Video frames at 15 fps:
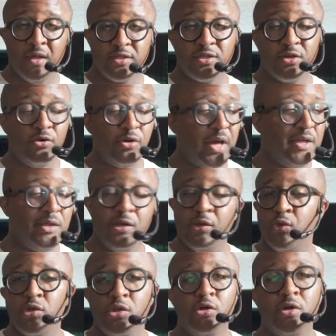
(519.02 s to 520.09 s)
So
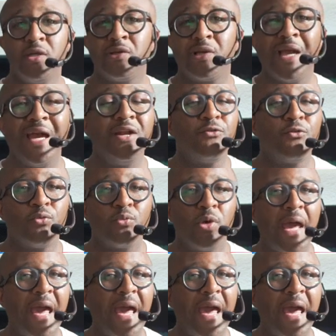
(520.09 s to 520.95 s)
you can kind of